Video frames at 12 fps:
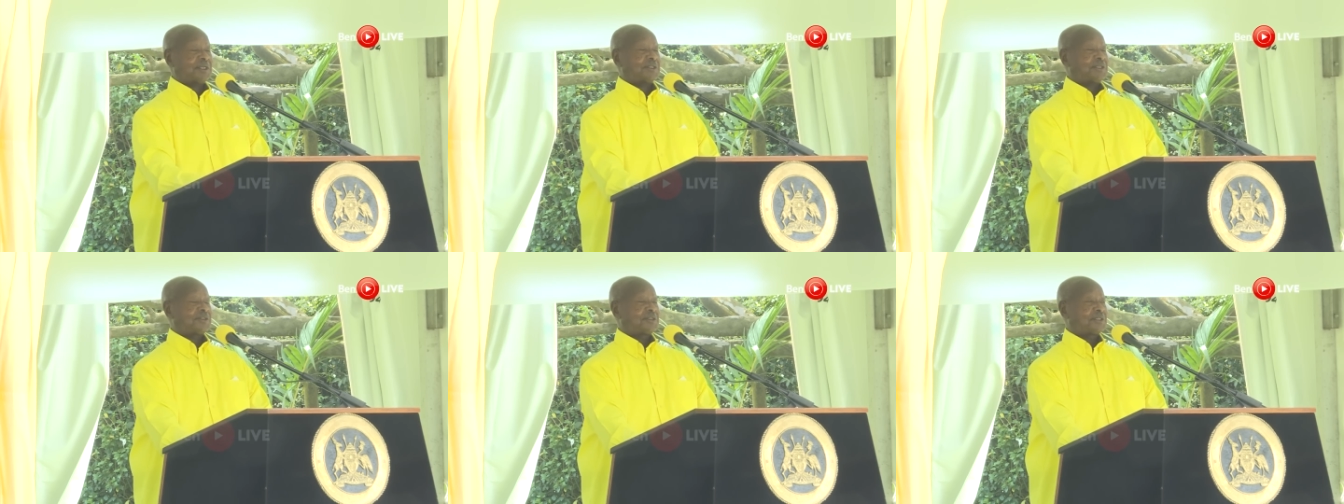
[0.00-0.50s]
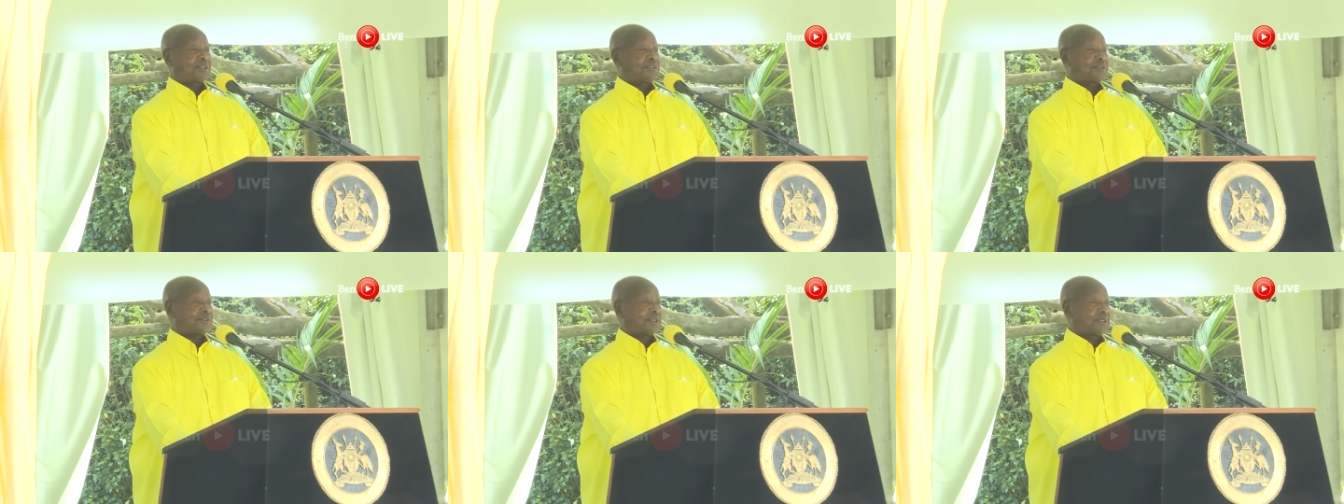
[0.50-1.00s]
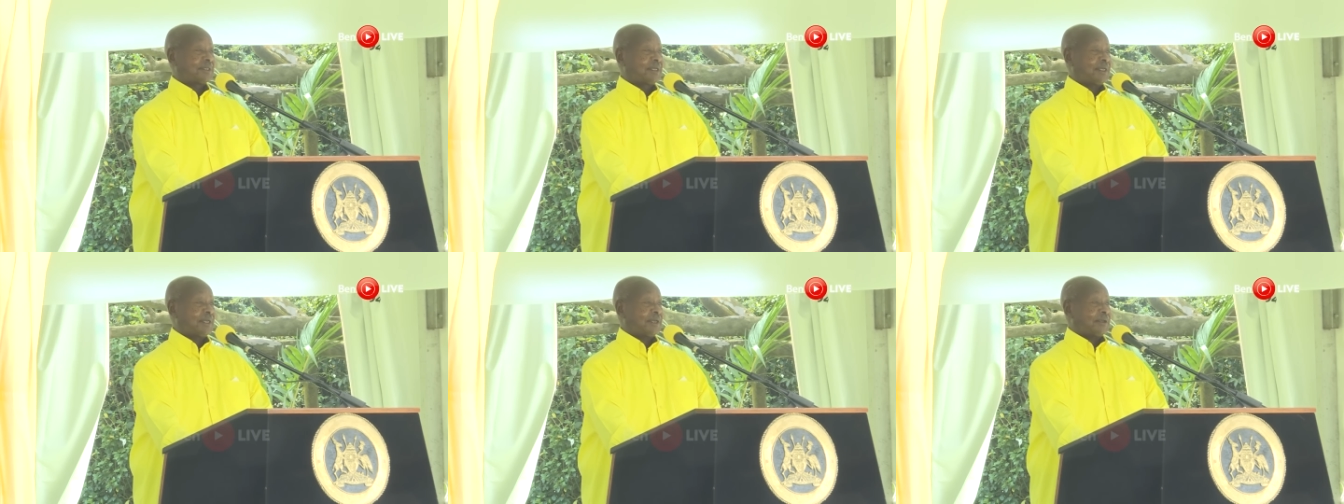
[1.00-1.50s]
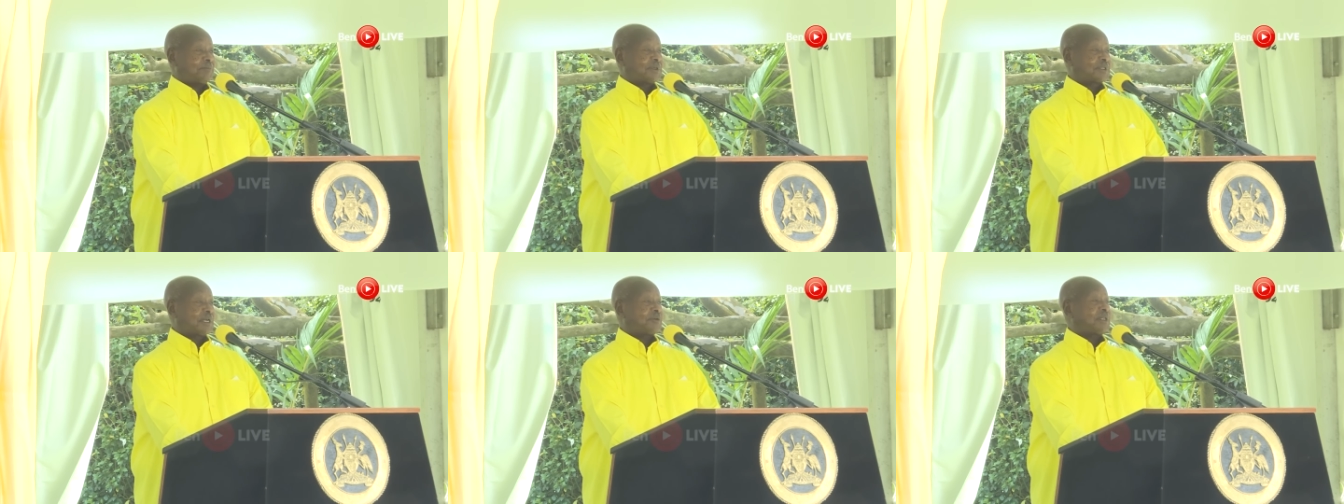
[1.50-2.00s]
They think it is
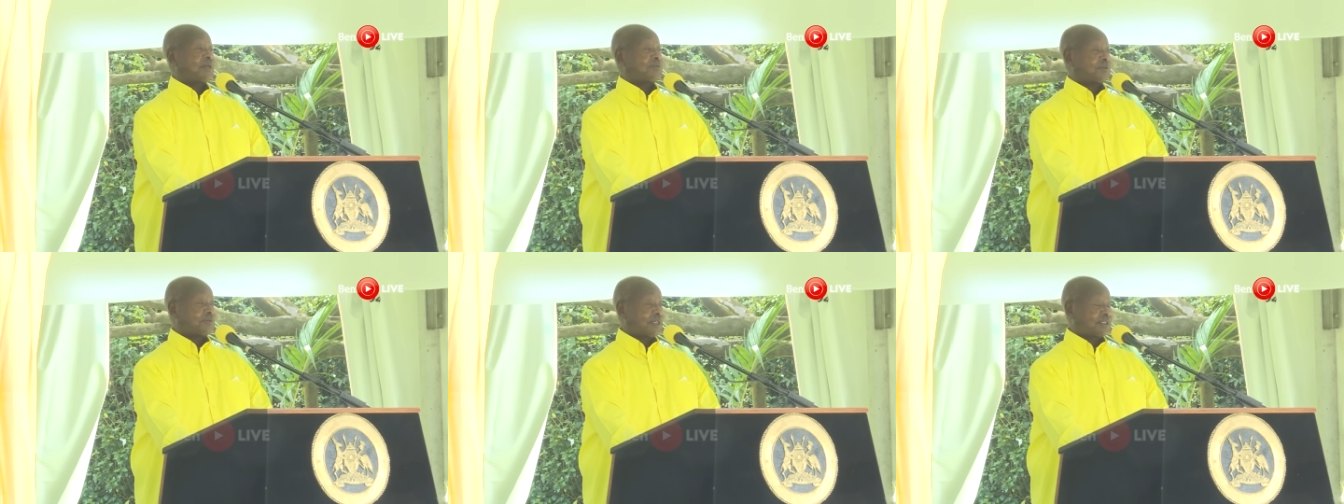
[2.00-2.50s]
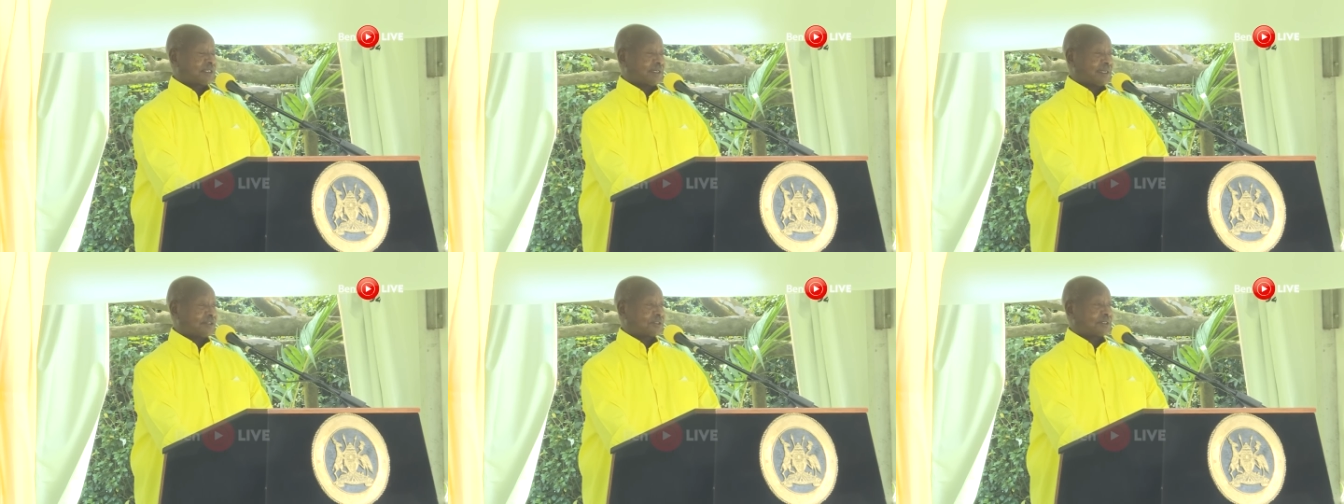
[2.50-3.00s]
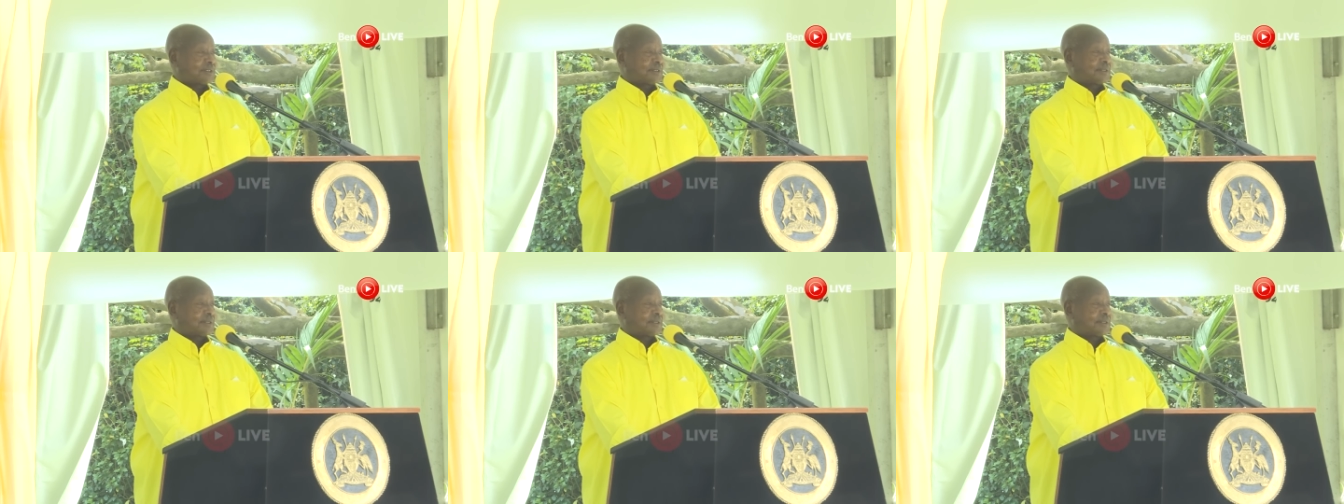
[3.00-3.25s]
but now they have invited us,